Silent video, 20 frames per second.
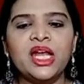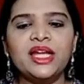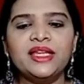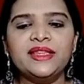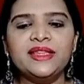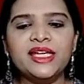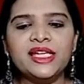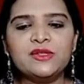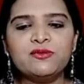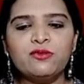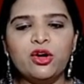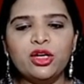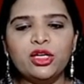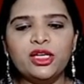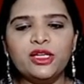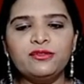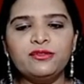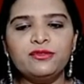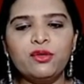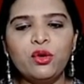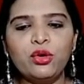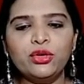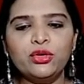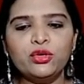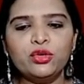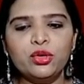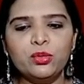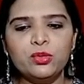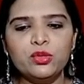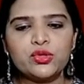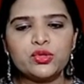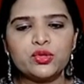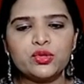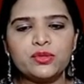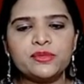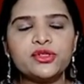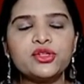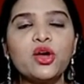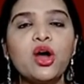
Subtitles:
These 44 chromosomes